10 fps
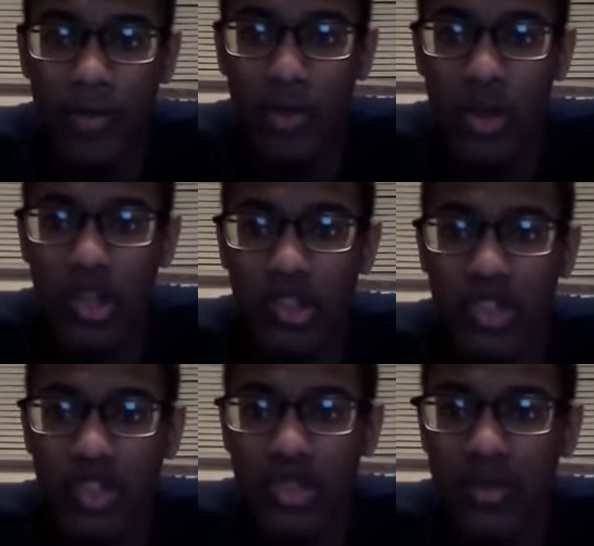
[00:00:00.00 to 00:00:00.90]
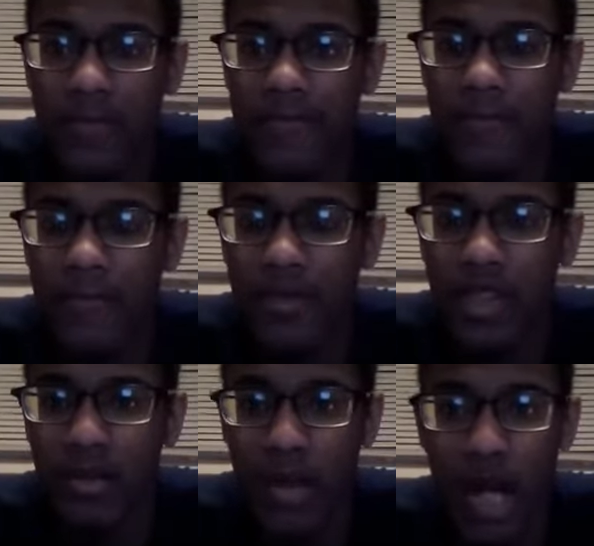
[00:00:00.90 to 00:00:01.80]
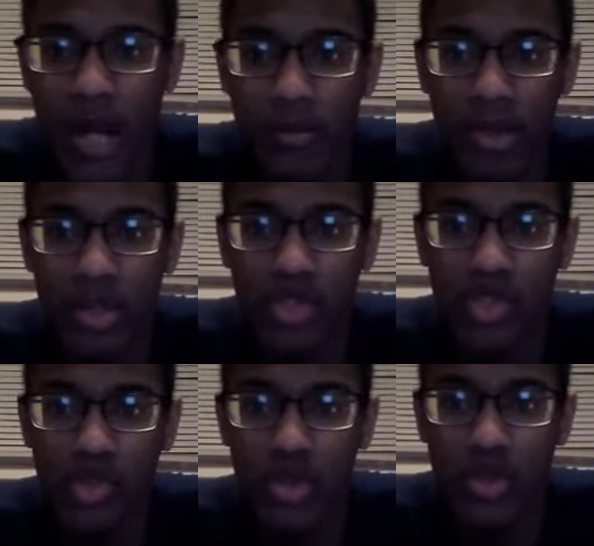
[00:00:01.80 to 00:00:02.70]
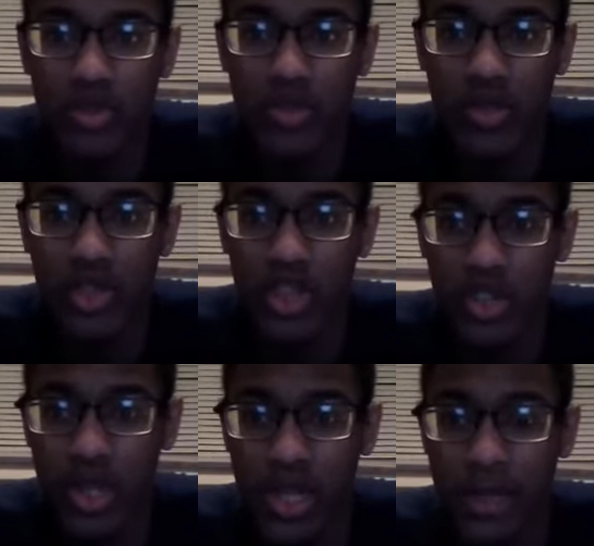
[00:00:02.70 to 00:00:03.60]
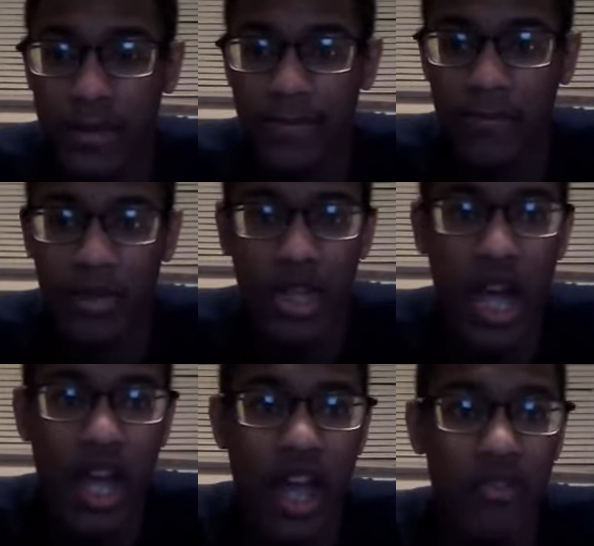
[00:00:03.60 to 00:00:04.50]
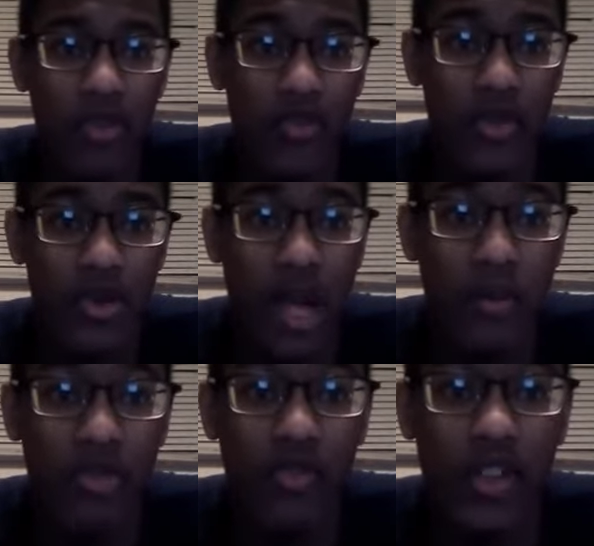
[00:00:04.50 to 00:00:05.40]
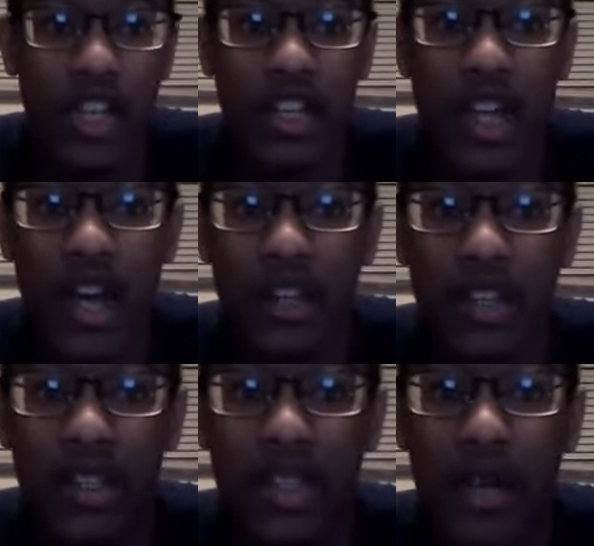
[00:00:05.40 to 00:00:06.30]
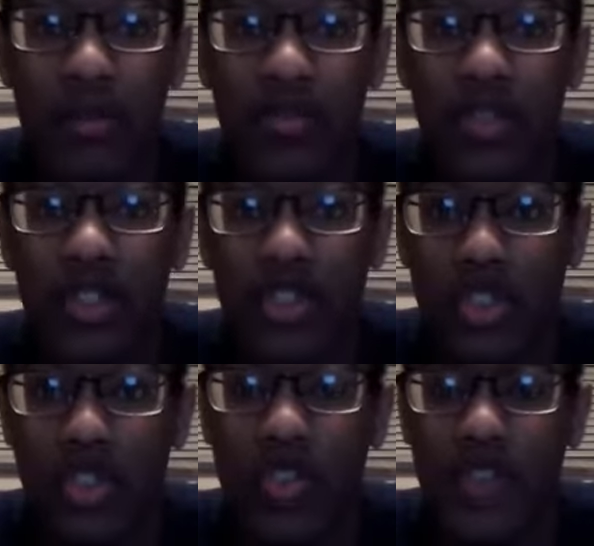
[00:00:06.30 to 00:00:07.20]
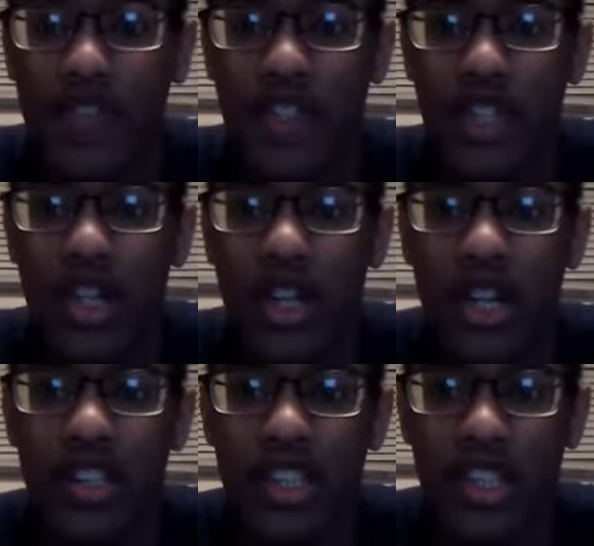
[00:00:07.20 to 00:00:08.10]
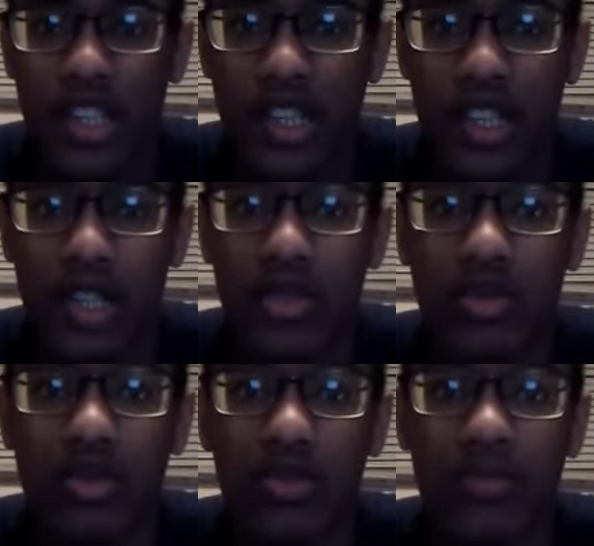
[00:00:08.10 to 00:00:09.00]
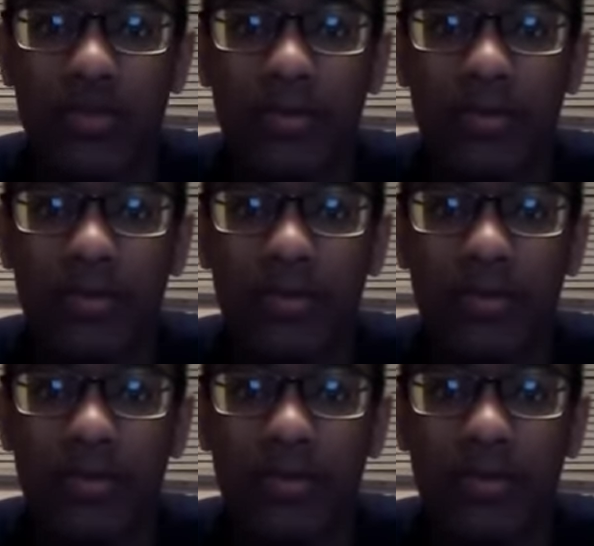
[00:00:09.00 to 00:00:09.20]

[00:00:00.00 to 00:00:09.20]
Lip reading: which, in my opinion, Trolls was good. I have reviewed that movie, and I think that movie deserves to get a sequel.